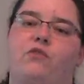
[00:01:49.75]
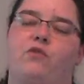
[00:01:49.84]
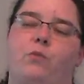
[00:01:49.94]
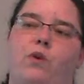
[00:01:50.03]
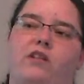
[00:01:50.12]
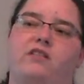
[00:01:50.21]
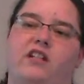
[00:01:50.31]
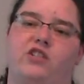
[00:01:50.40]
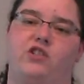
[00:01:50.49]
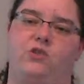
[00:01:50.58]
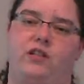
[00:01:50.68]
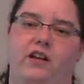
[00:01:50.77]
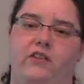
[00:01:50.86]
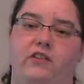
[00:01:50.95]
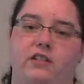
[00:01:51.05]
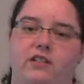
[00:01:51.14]
from one section to
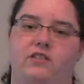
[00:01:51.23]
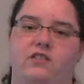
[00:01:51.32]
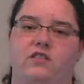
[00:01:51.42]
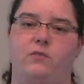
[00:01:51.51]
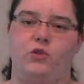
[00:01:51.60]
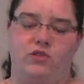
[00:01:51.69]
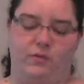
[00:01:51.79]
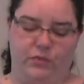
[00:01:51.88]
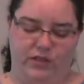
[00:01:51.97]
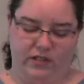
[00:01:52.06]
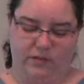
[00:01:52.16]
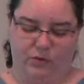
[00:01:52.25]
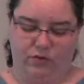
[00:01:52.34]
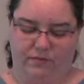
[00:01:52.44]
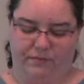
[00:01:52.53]
another, and this is the most unpredictable.